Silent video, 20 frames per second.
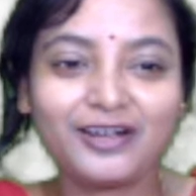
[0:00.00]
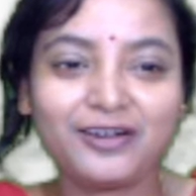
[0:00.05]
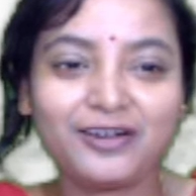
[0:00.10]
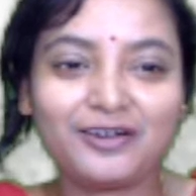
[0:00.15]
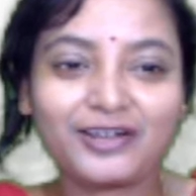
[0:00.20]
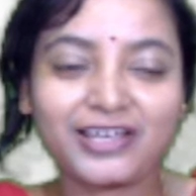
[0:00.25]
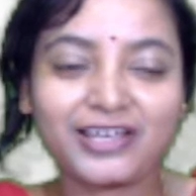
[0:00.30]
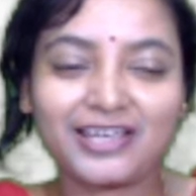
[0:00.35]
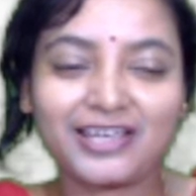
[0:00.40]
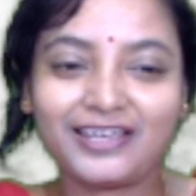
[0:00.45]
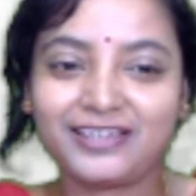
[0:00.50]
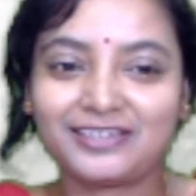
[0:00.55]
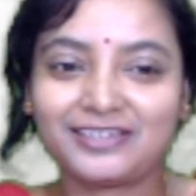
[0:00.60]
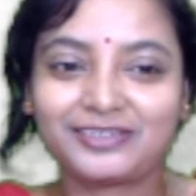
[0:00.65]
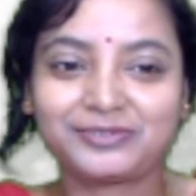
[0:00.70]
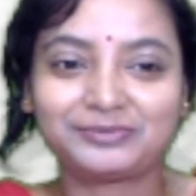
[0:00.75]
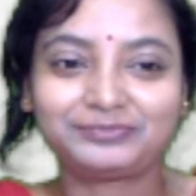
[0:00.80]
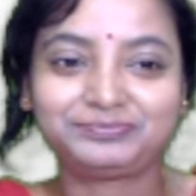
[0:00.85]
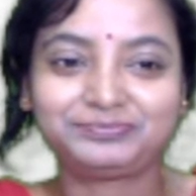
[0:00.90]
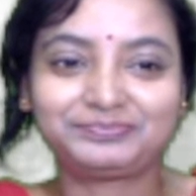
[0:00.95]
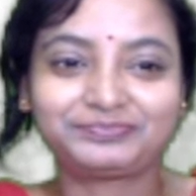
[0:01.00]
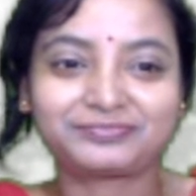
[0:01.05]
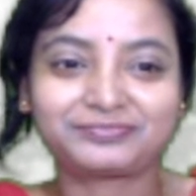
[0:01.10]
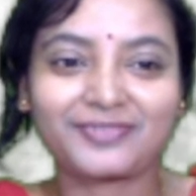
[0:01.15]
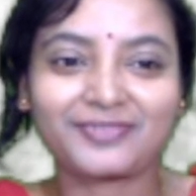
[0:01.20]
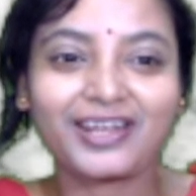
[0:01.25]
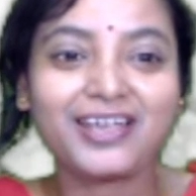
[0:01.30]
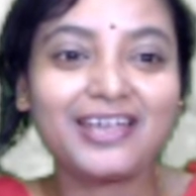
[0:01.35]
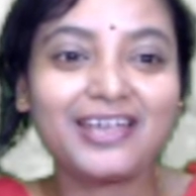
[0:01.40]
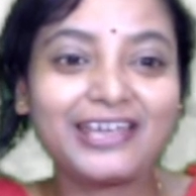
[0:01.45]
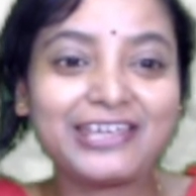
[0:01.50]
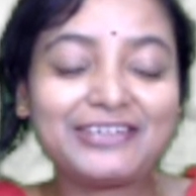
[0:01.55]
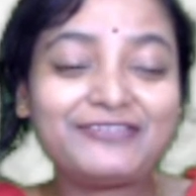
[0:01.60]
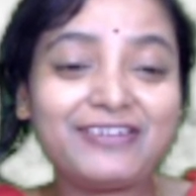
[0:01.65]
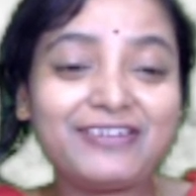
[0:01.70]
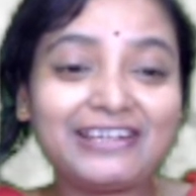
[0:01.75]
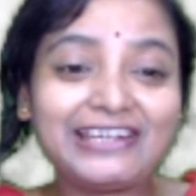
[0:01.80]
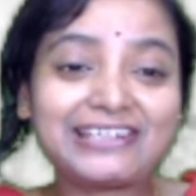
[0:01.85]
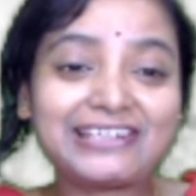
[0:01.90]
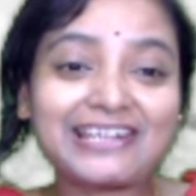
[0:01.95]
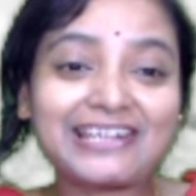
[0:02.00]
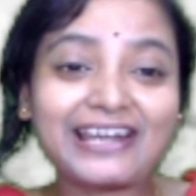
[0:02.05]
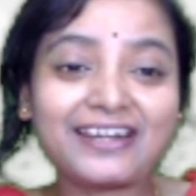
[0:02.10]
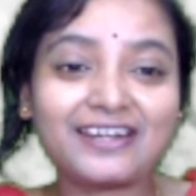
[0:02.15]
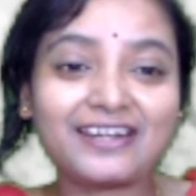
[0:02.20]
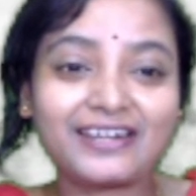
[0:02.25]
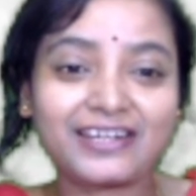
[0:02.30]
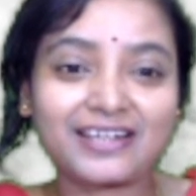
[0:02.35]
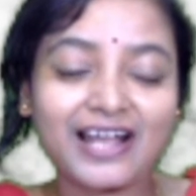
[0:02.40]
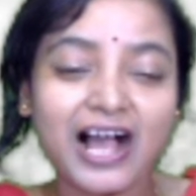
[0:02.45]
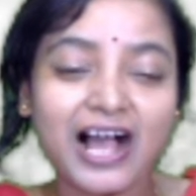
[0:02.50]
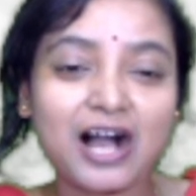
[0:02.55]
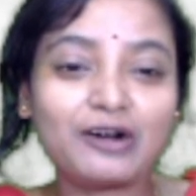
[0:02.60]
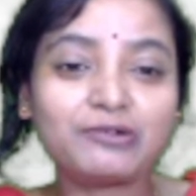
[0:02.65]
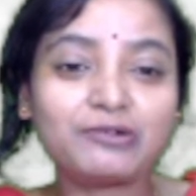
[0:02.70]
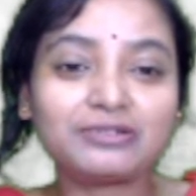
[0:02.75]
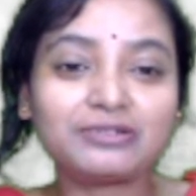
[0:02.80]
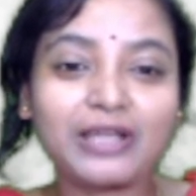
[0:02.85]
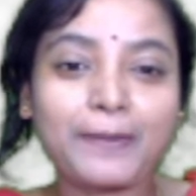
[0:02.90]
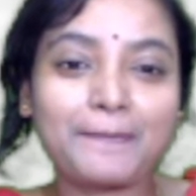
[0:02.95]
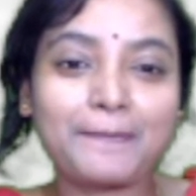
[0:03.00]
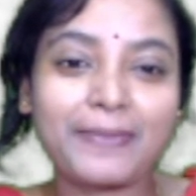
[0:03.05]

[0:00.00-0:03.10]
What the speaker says: Okay. Even it can recount the